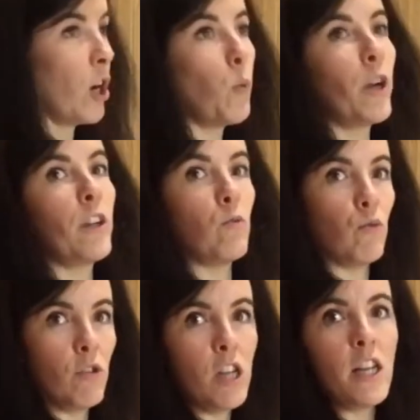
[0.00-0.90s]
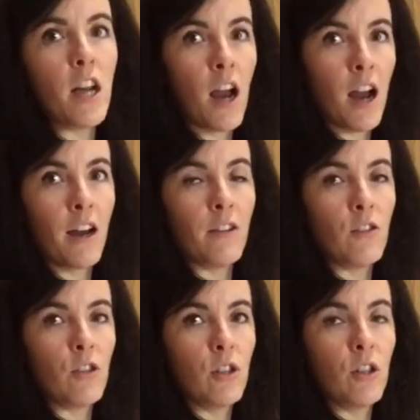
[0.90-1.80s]
working really hard
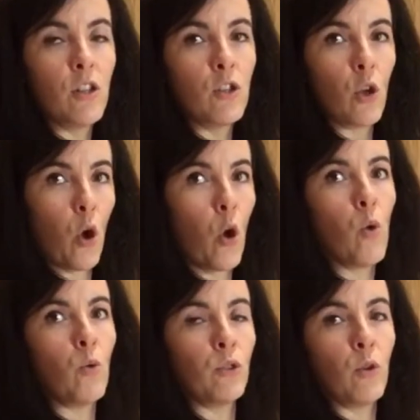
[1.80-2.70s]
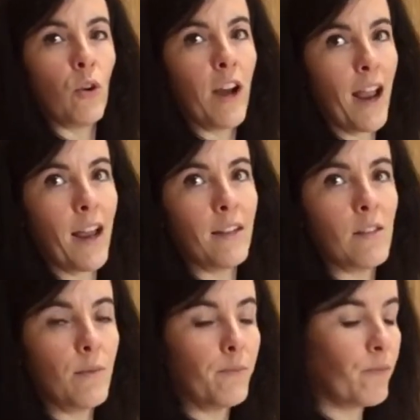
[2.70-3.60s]
to hold your head.
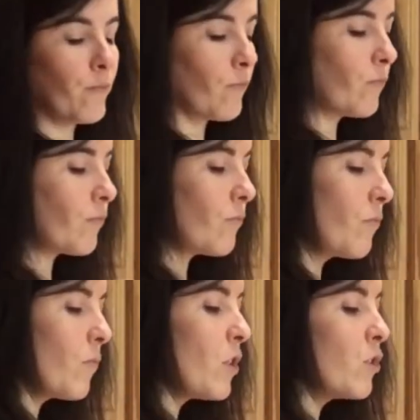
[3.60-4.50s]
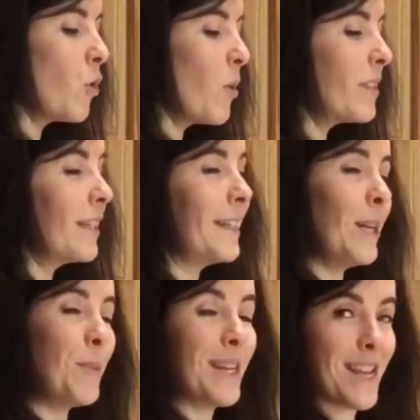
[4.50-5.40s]
So what's a little
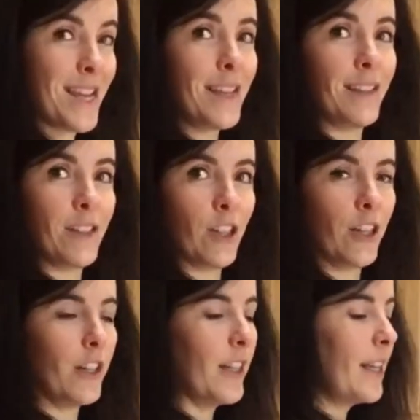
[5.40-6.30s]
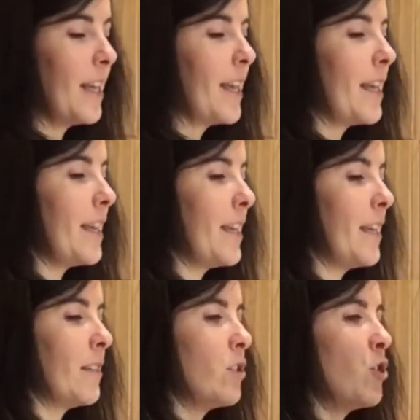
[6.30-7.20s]
bit easier
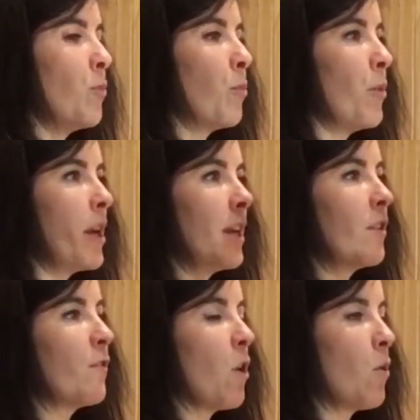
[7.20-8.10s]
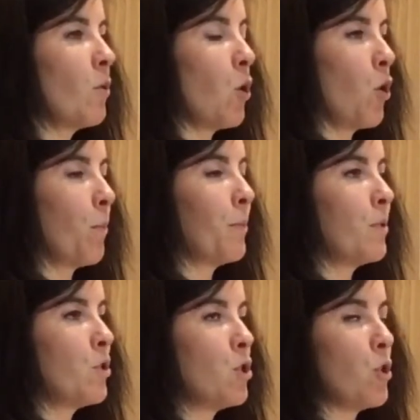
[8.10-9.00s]
is to bring the phone up
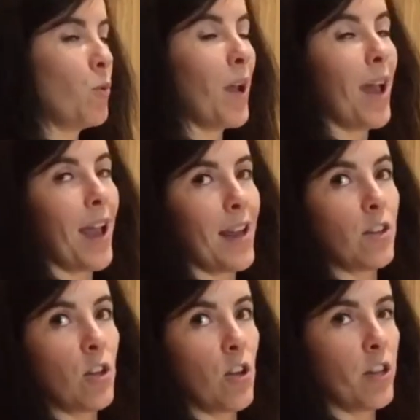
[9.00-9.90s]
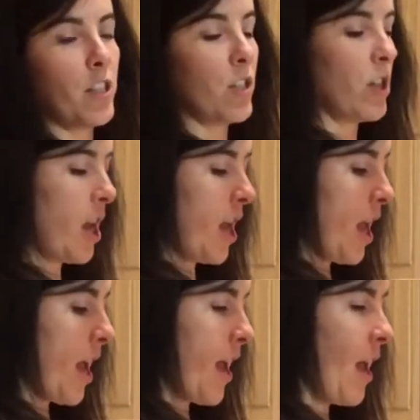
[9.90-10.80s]
to head height.
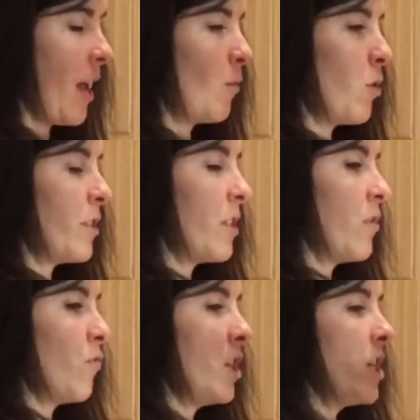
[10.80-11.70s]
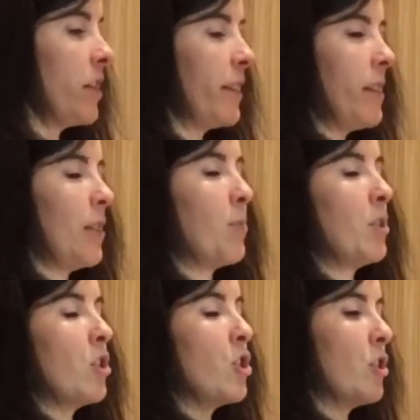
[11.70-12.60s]
And what's a really nice easy
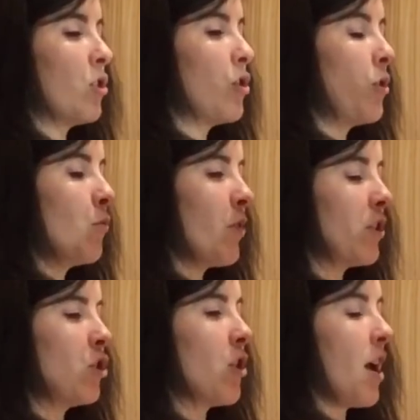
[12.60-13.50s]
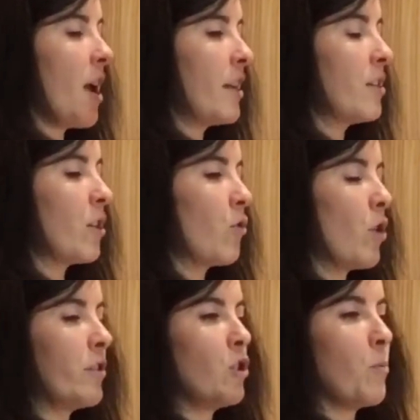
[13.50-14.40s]
position is to rest your hand
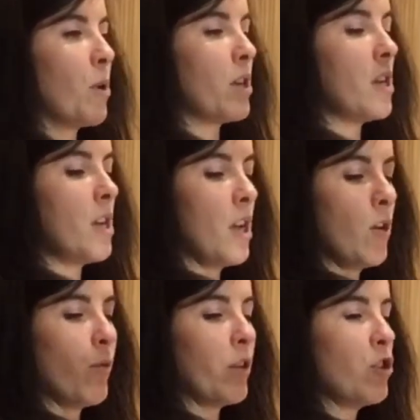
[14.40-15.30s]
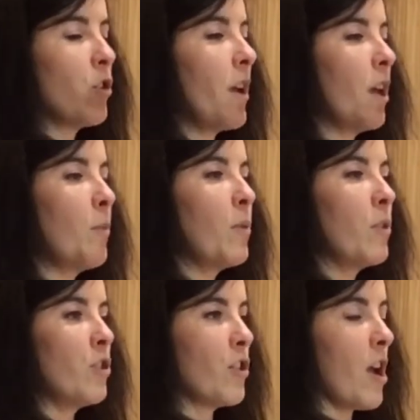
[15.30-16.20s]
across your body, rest your elbow on
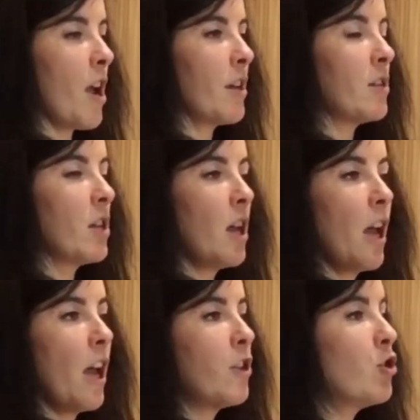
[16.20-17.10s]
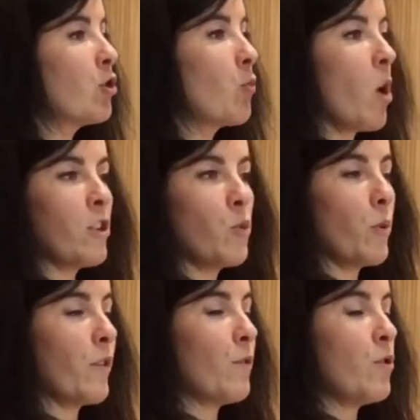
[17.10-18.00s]
your hand, and just watch
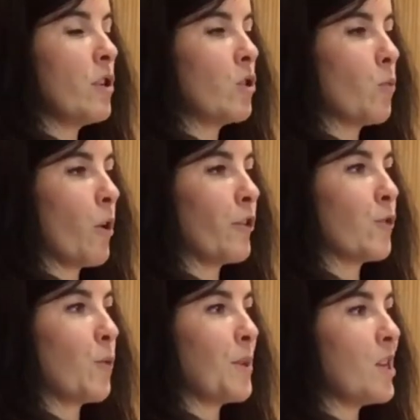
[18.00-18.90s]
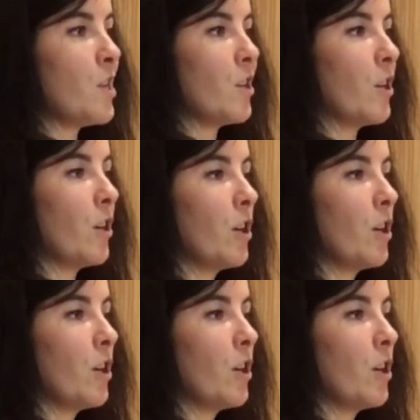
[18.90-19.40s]
whatever you need to watch from here.